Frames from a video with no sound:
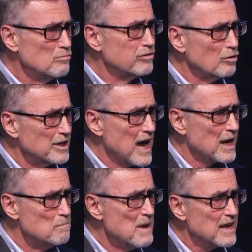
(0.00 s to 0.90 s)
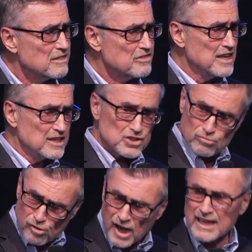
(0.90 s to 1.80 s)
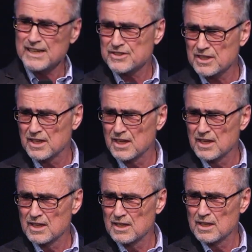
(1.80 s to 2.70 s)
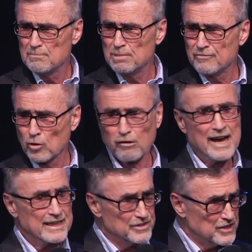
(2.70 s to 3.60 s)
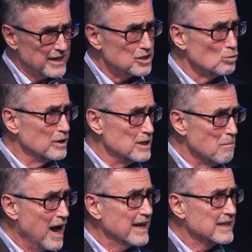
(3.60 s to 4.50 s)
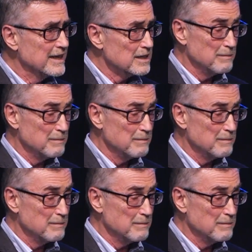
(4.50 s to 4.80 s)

really got to make things right before I can take you into my kingdom.